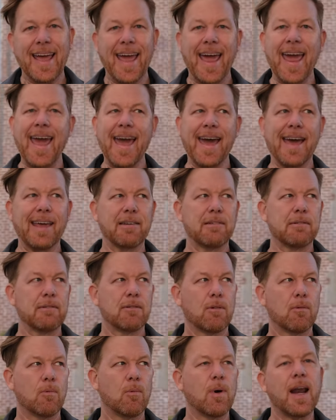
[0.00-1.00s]
and
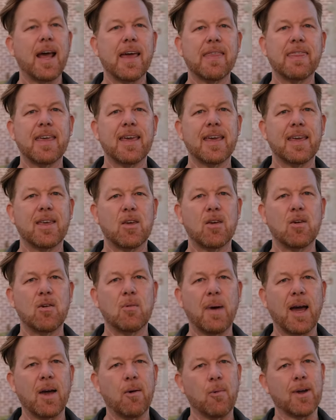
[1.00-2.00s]
what I think you
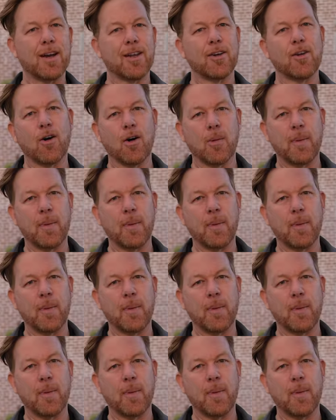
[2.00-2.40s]
might wanna know